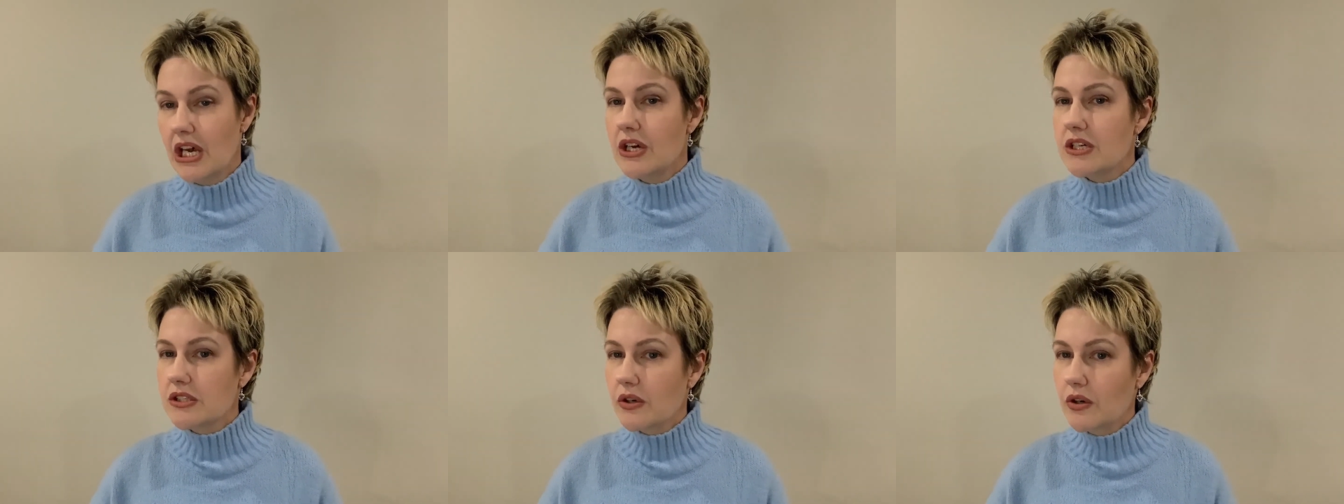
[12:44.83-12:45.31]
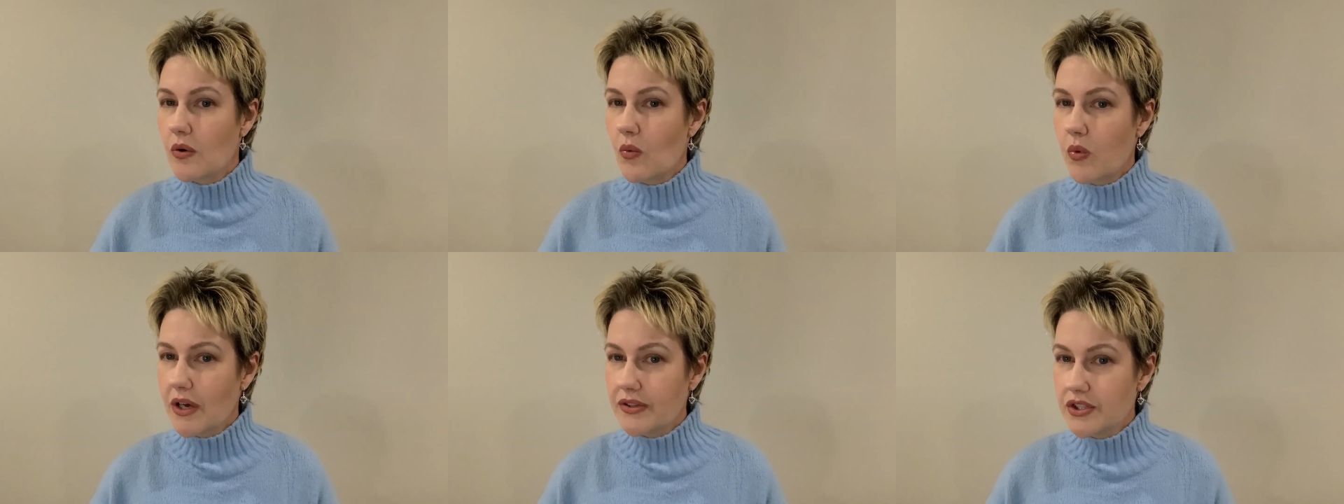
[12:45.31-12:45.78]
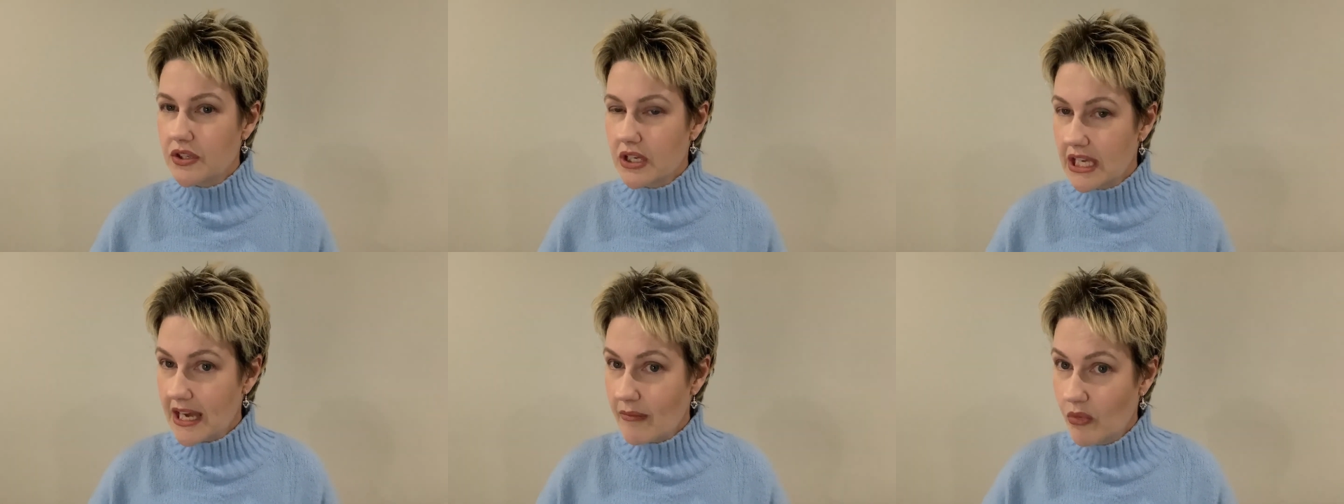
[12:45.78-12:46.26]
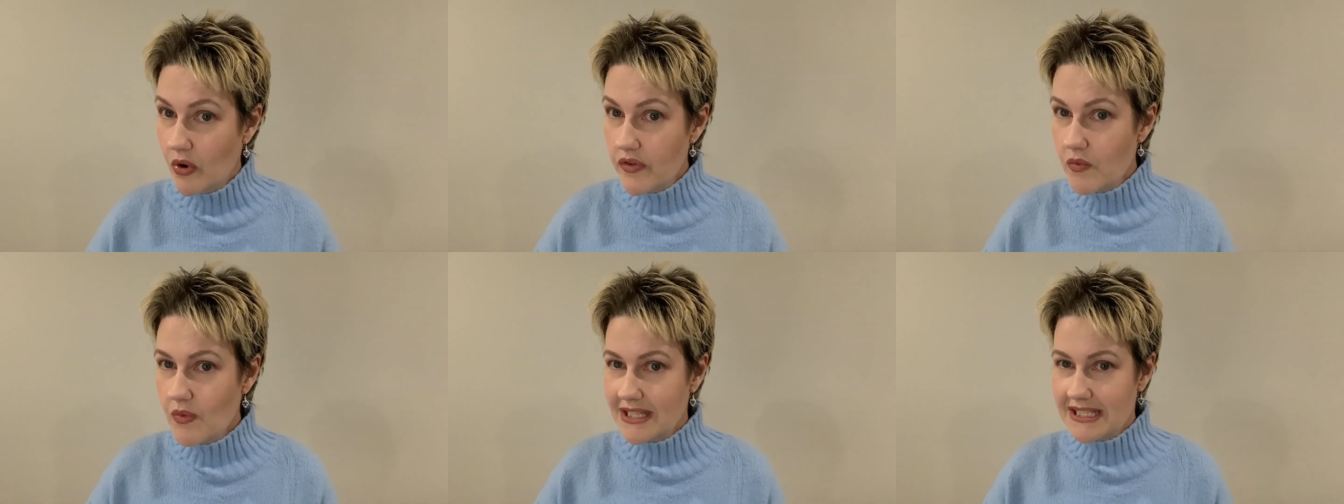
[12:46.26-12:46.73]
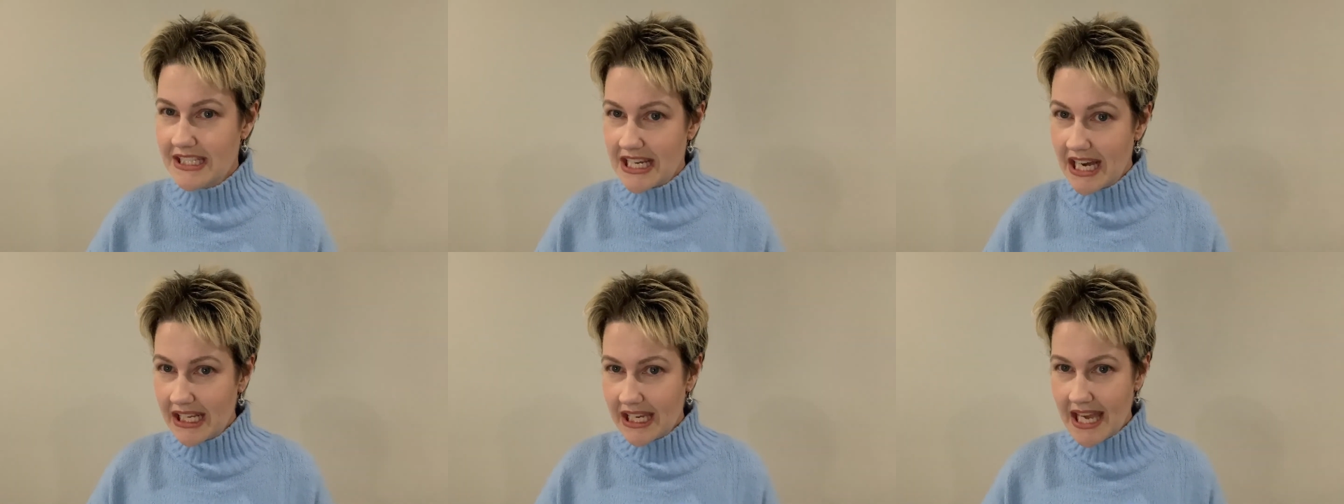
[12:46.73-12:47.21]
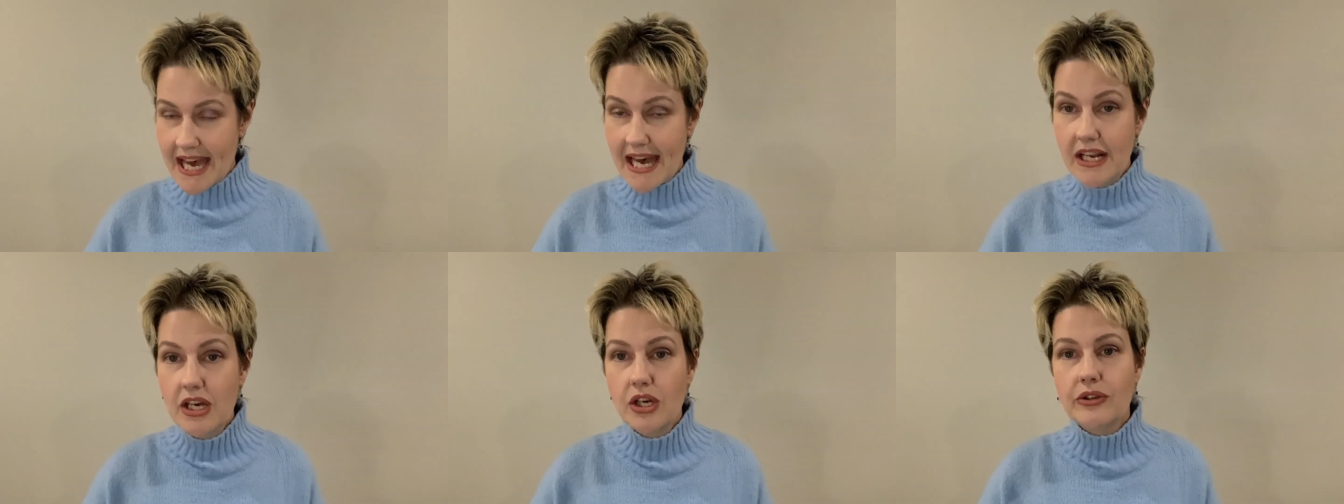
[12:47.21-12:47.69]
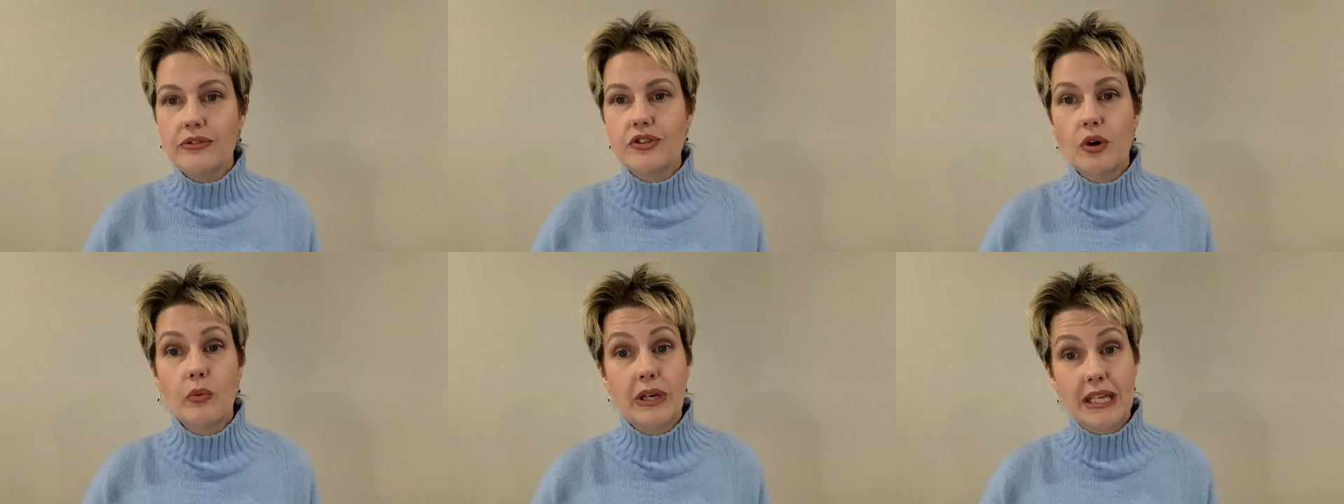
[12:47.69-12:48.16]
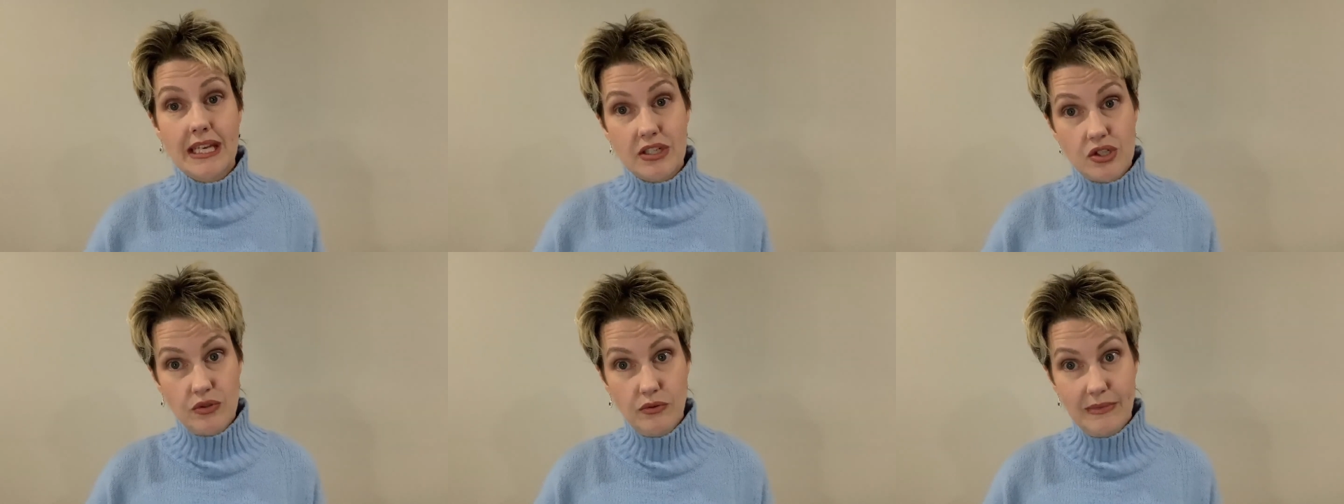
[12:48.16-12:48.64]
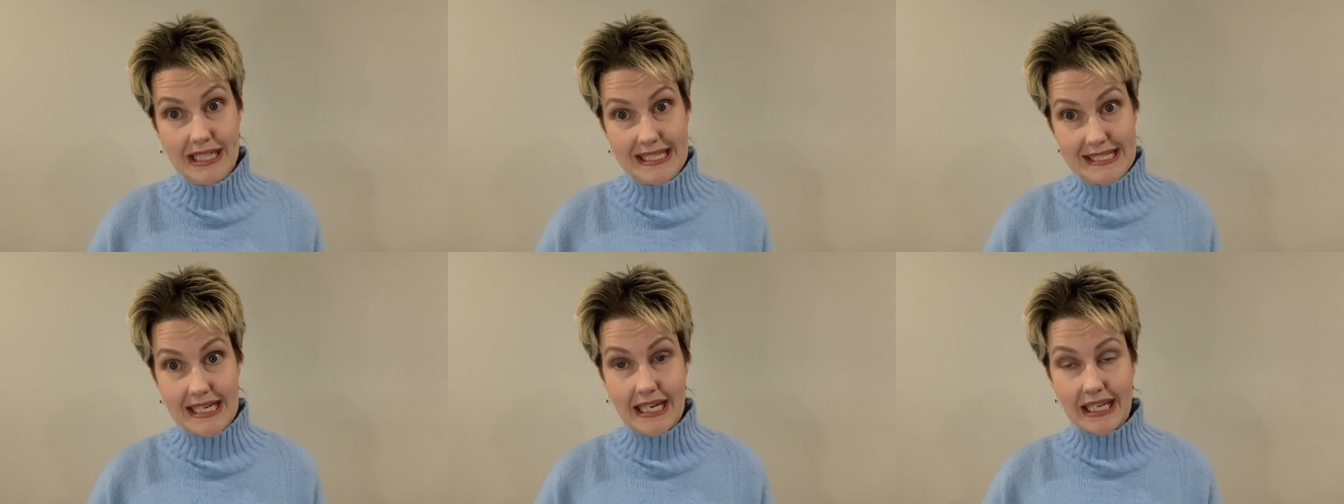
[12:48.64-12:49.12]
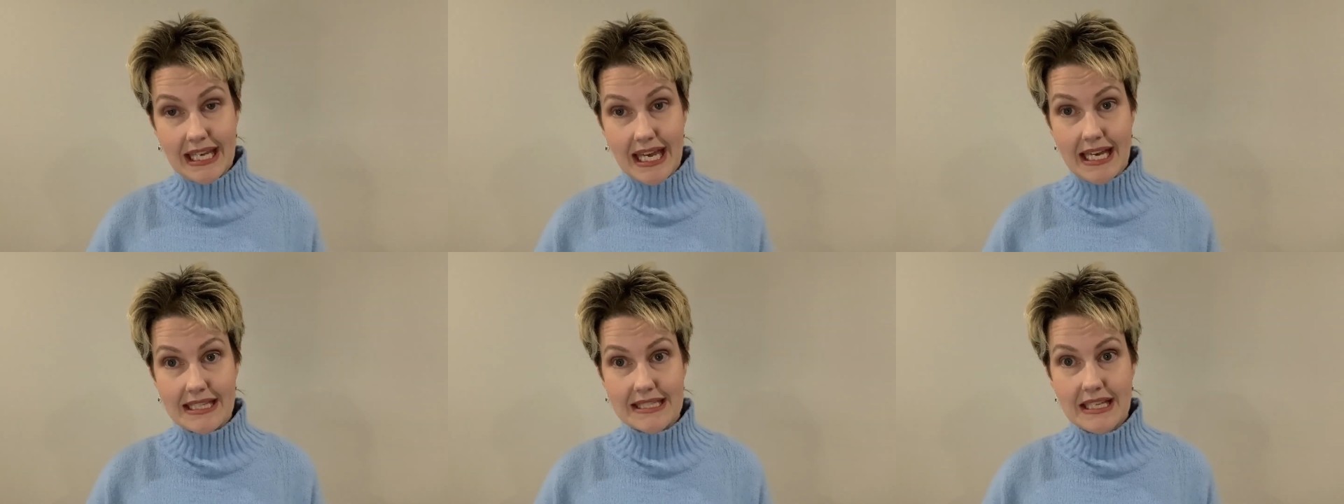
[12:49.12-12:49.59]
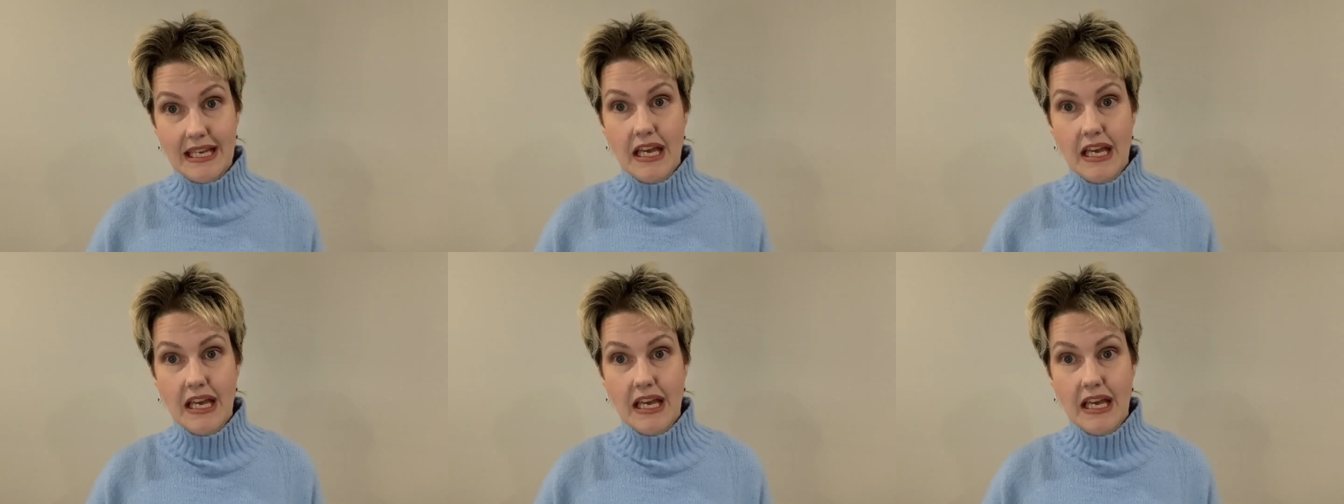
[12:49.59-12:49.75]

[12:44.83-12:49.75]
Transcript: So whilst you can get more than one starter cat, you don't want to get too many starter cats,